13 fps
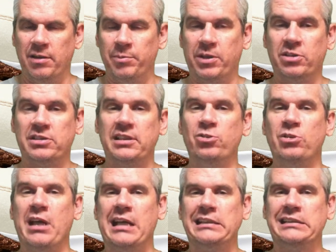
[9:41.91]
And because I do
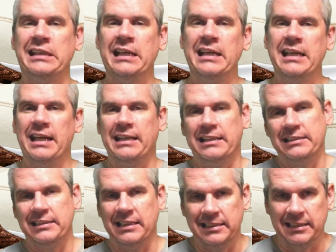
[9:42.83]
that, I get to
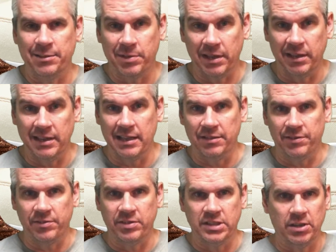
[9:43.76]
say the same thing at the end of
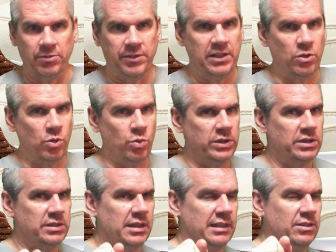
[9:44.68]
every single video, which
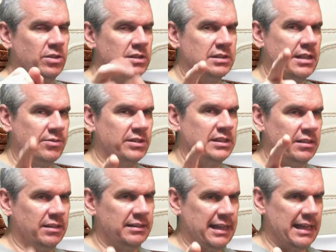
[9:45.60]
is that I do this every
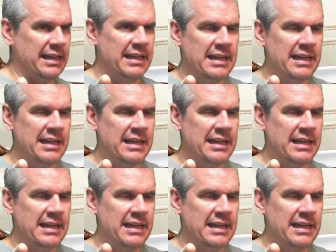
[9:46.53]
single day.